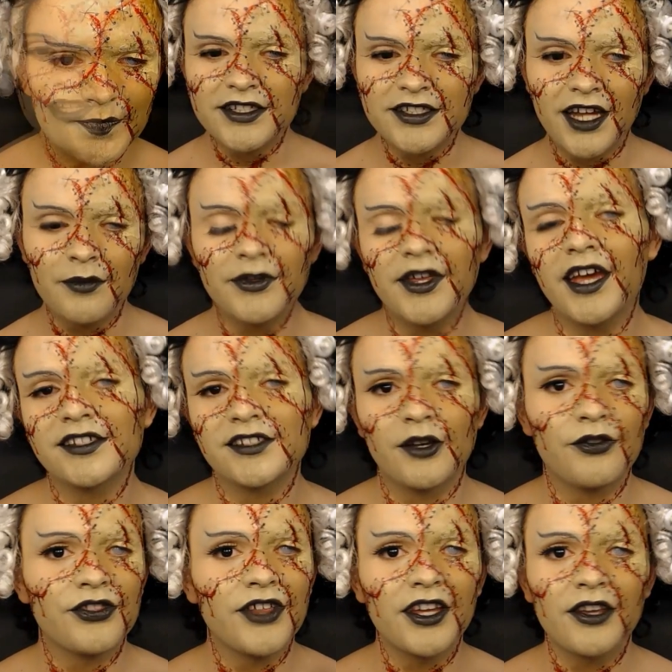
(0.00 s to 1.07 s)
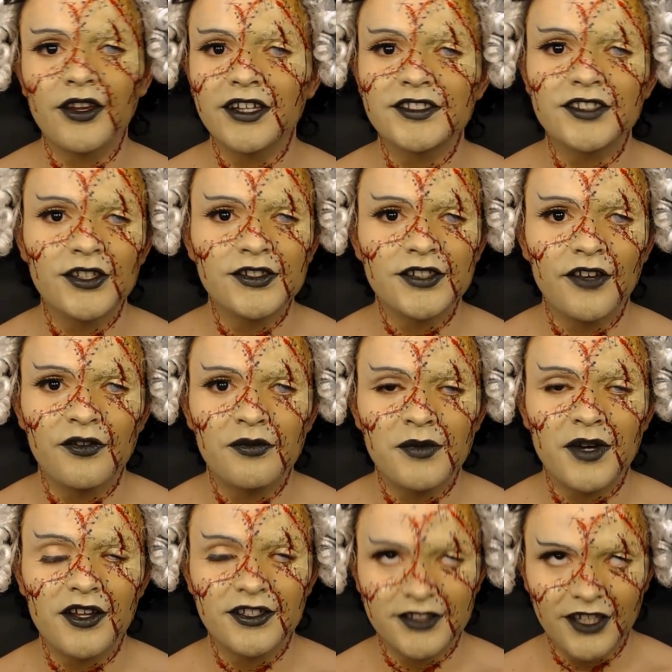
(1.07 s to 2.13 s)
But um, yeah, so thank you guys so so,
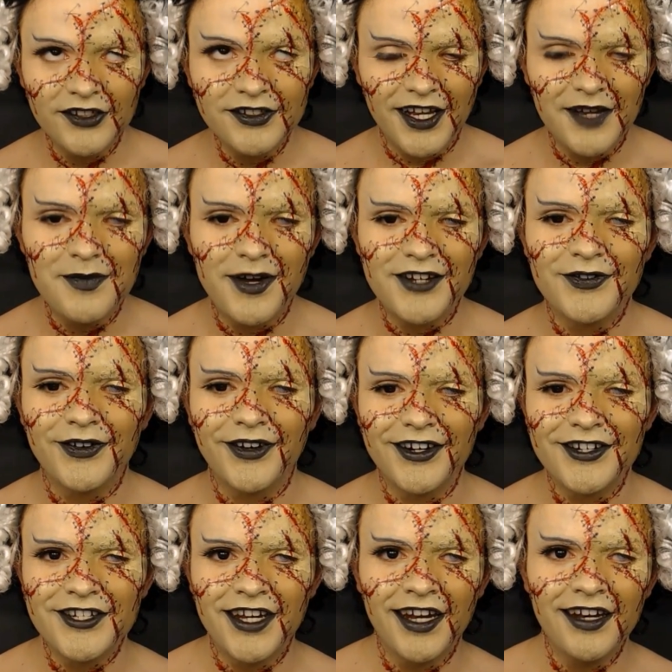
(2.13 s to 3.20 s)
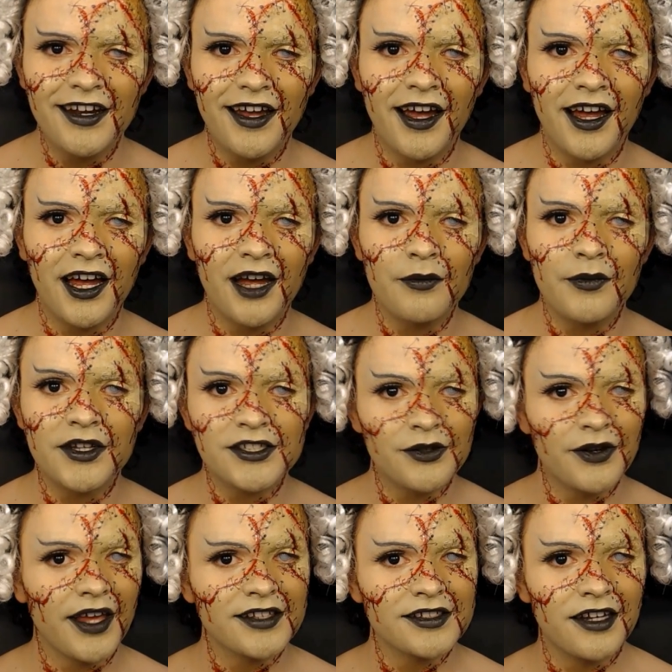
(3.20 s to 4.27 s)
much, so so much for watching. Um,
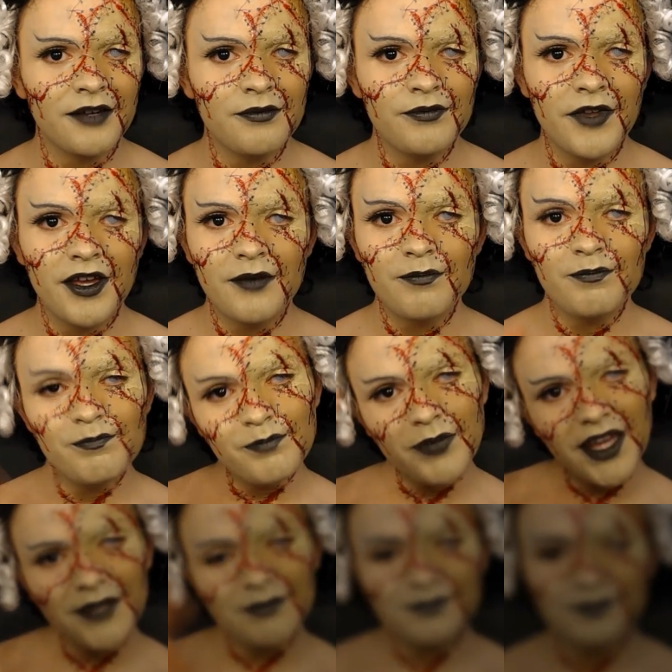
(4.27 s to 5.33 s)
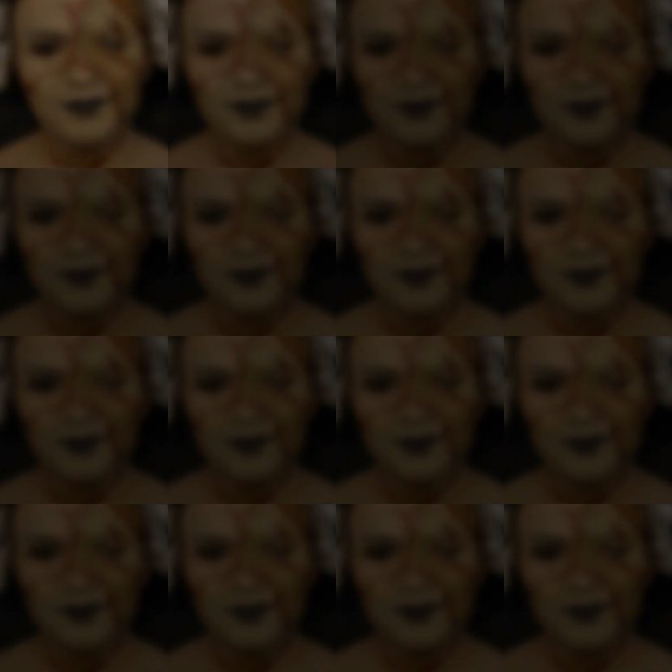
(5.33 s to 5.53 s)
until next time, bye.